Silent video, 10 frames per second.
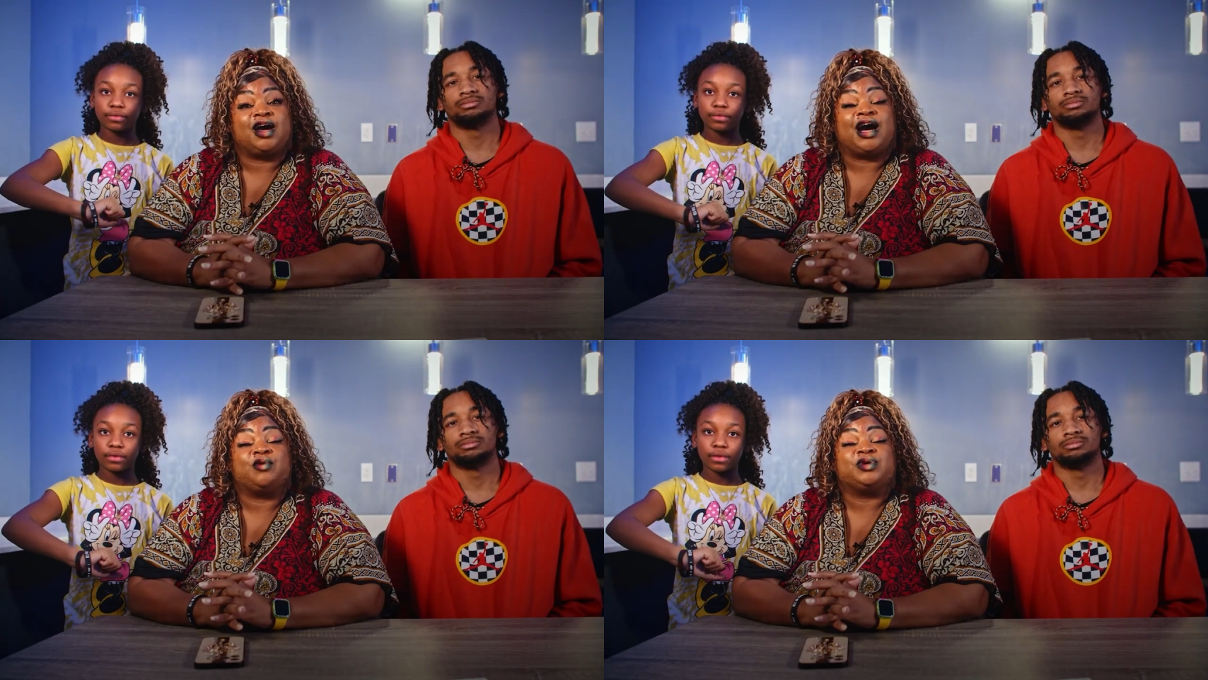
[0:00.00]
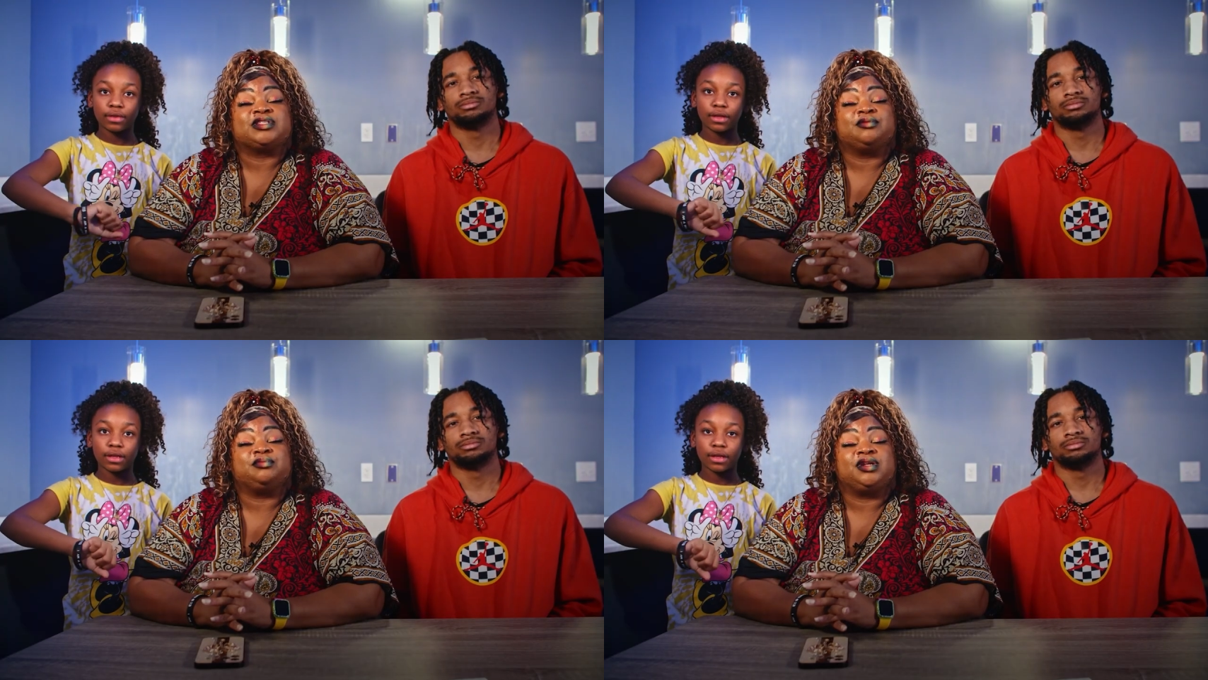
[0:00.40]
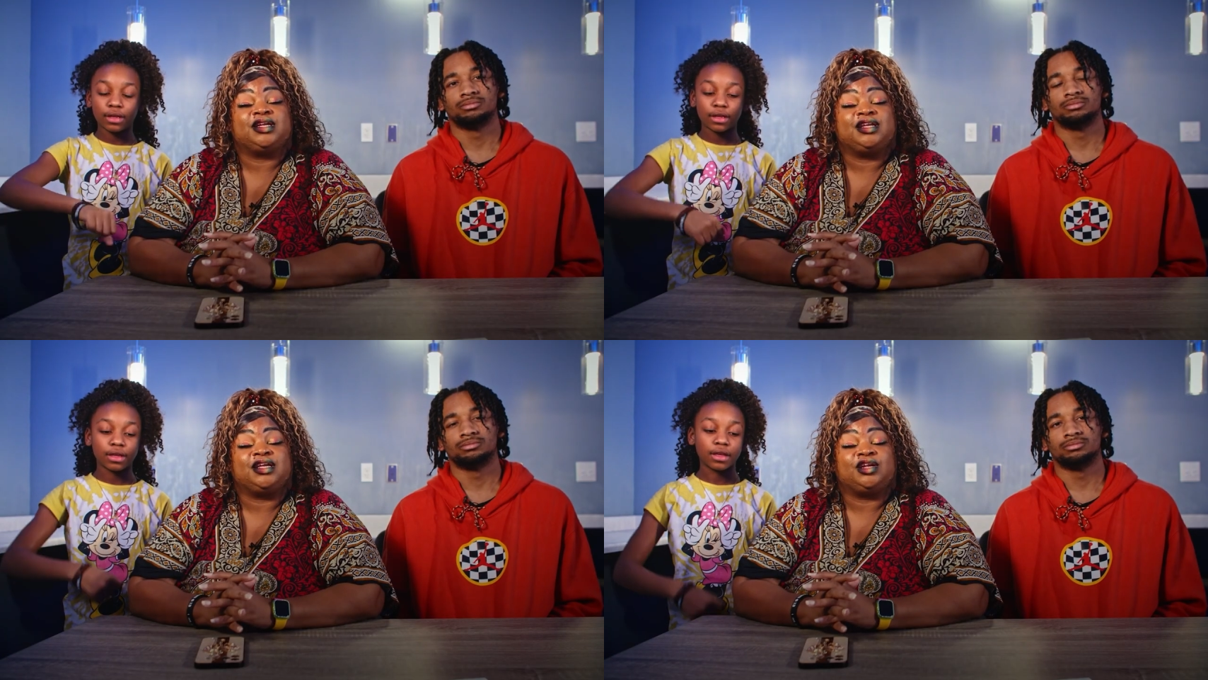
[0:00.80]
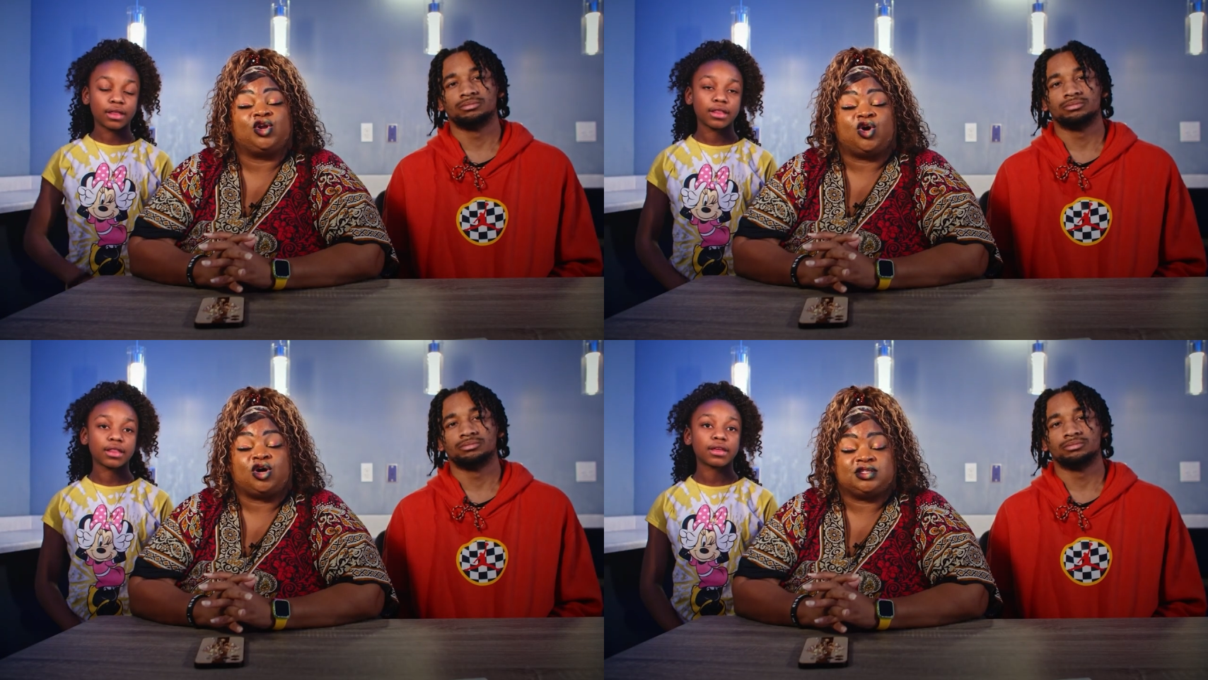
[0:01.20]
Speaker 1: I was completely
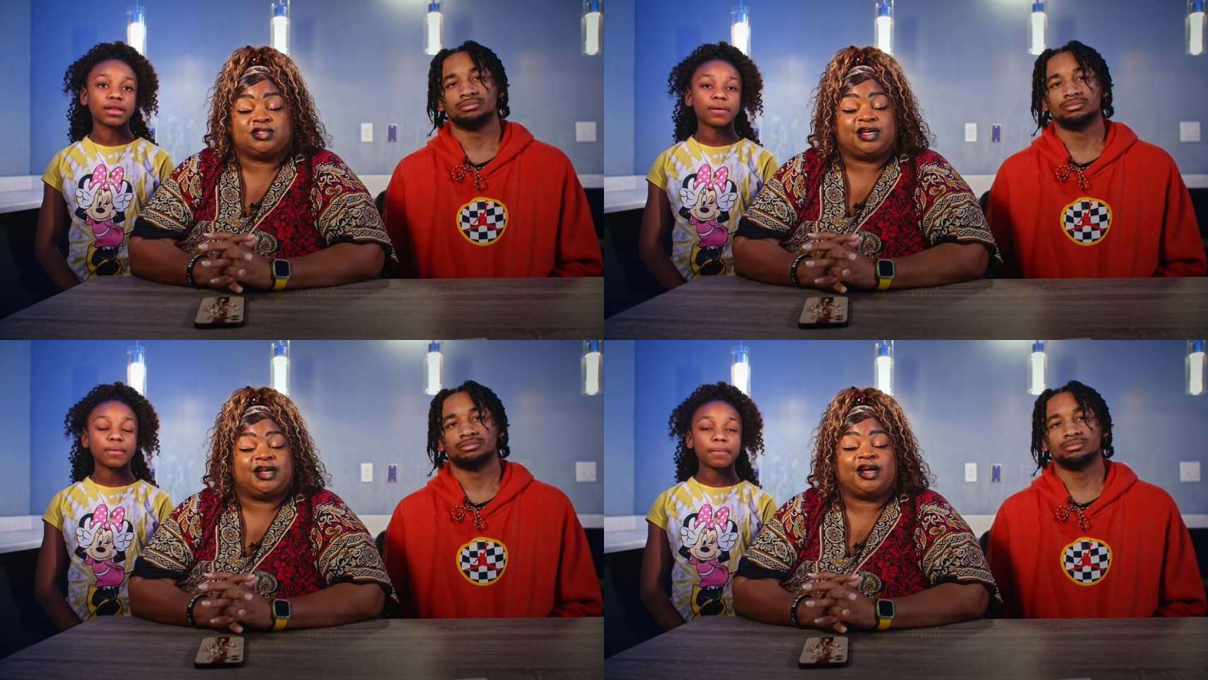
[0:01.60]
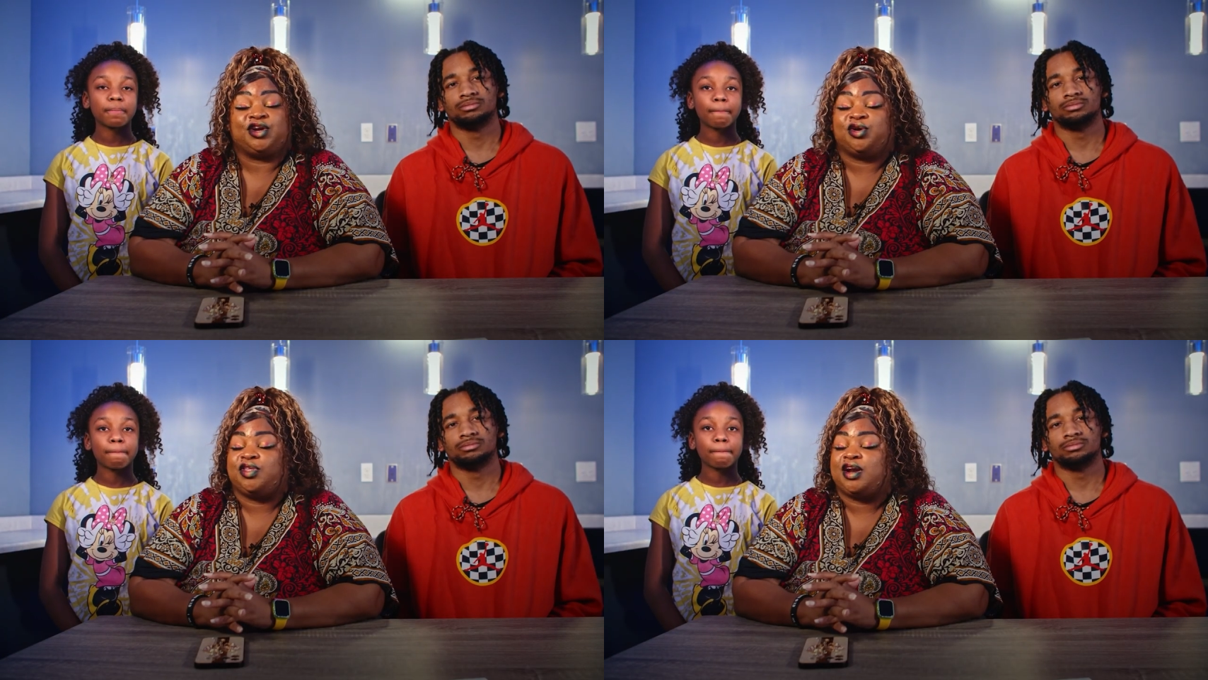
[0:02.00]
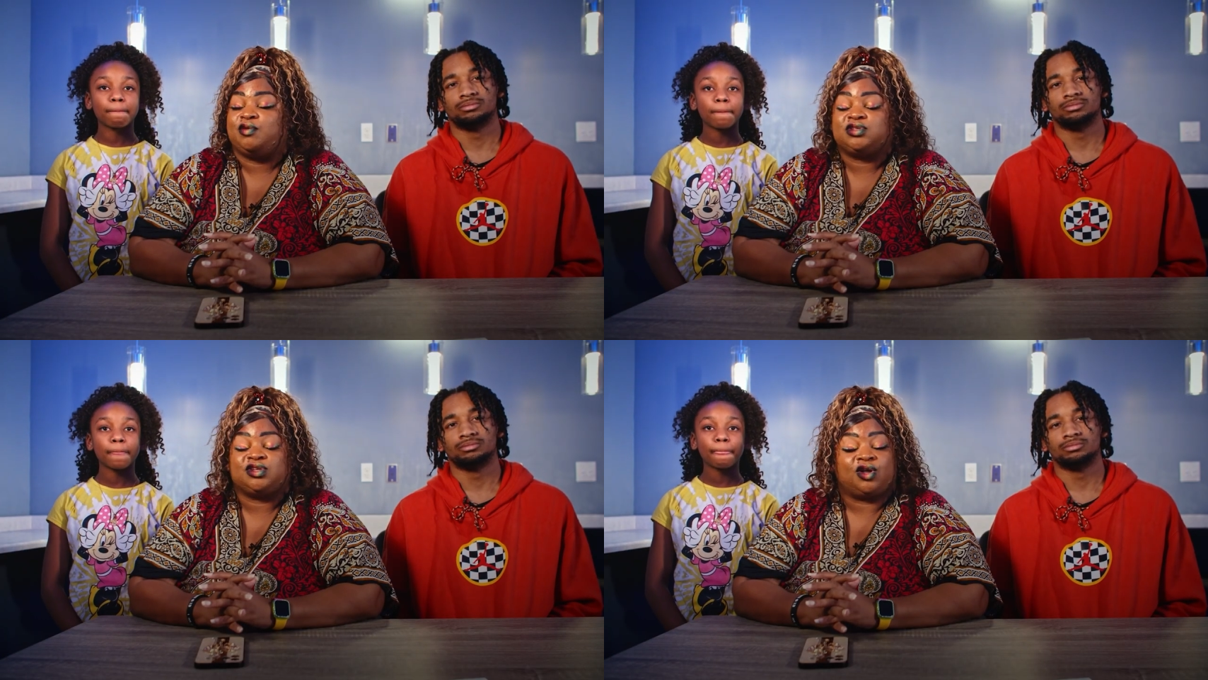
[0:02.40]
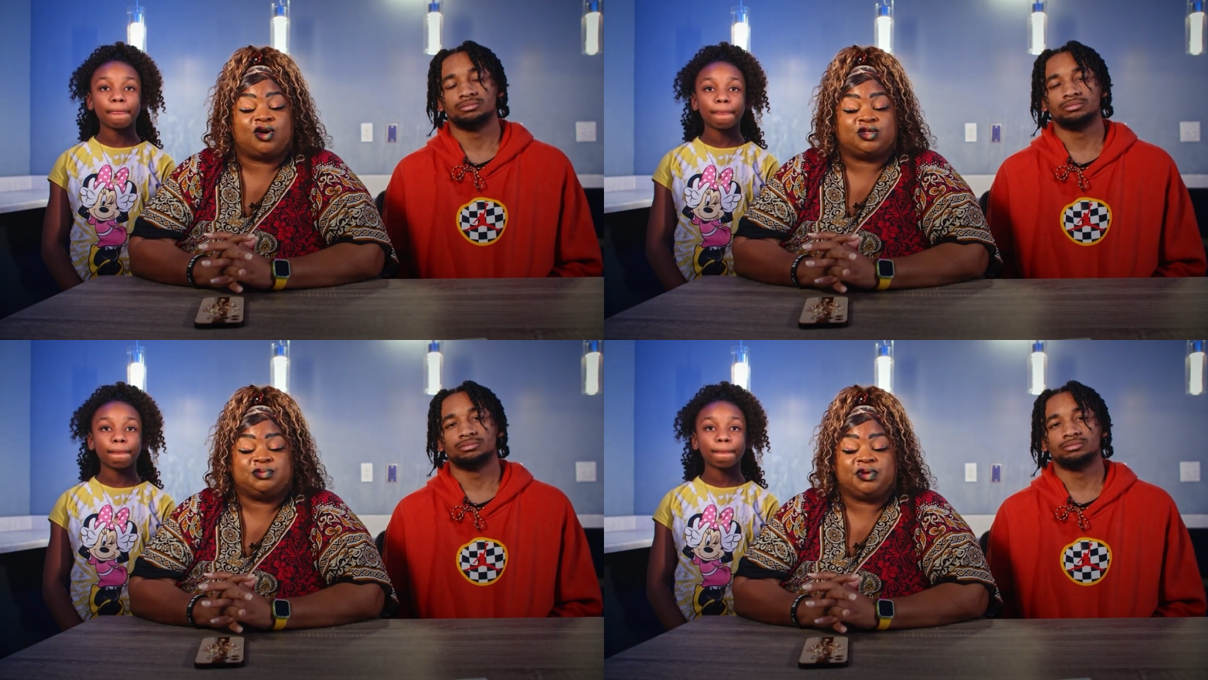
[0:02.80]
lost, and I know that I was
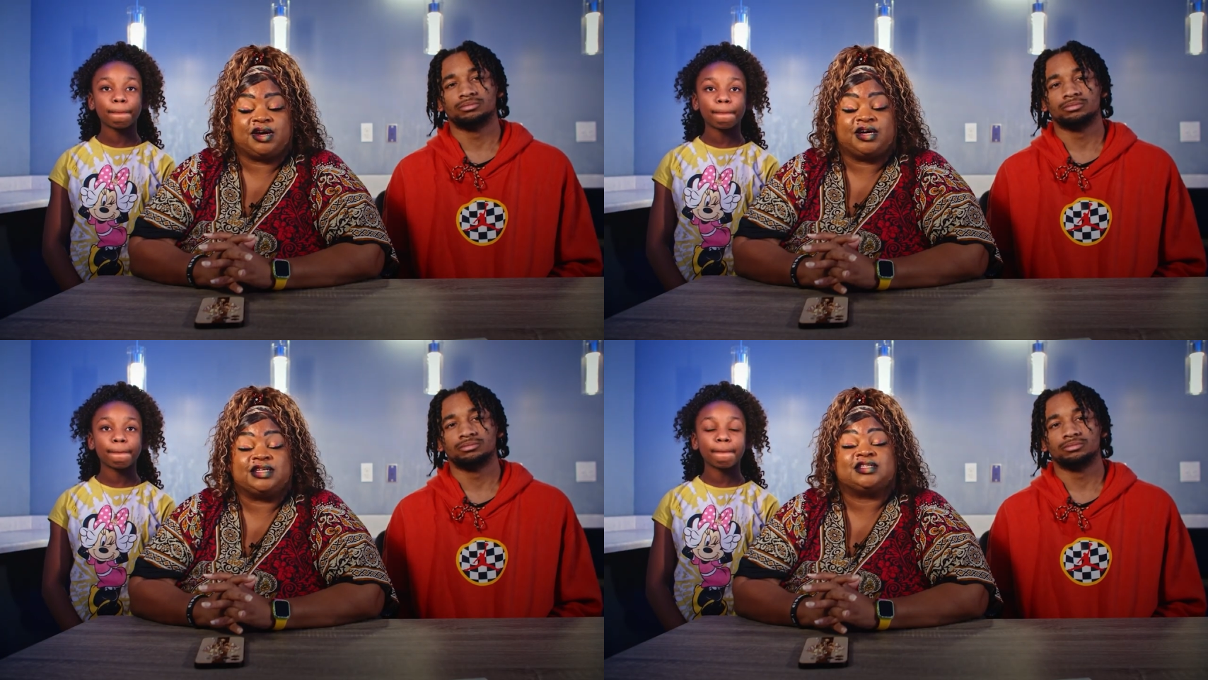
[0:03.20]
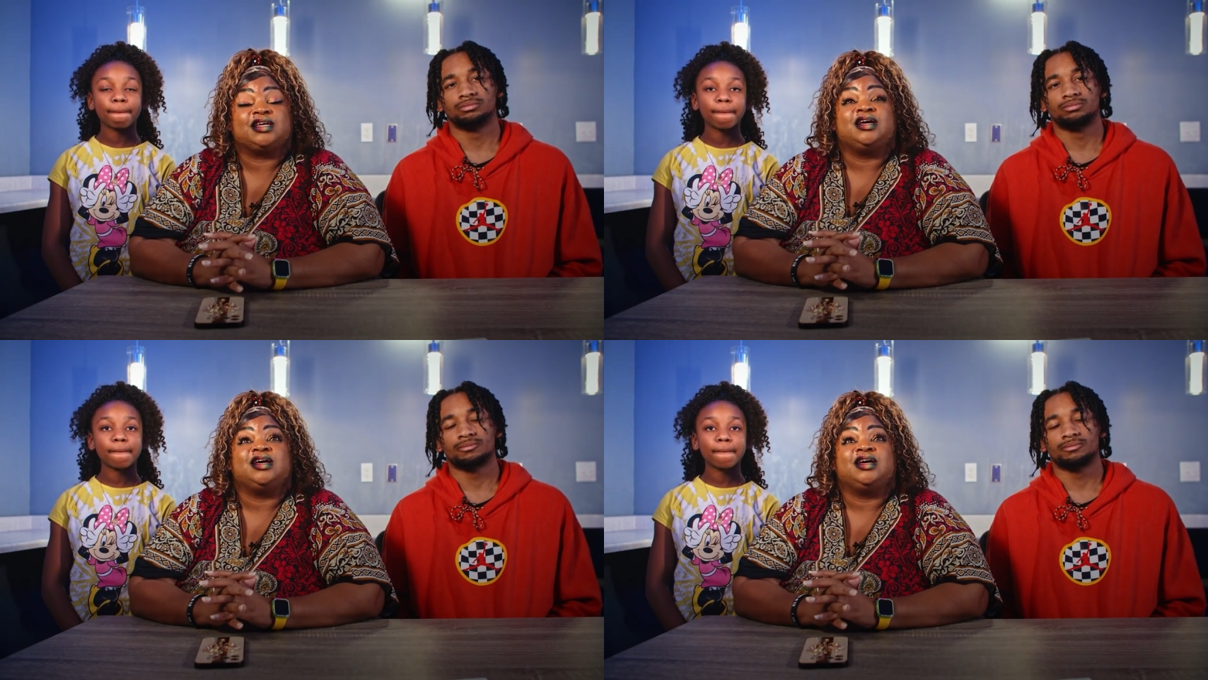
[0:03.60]
lost because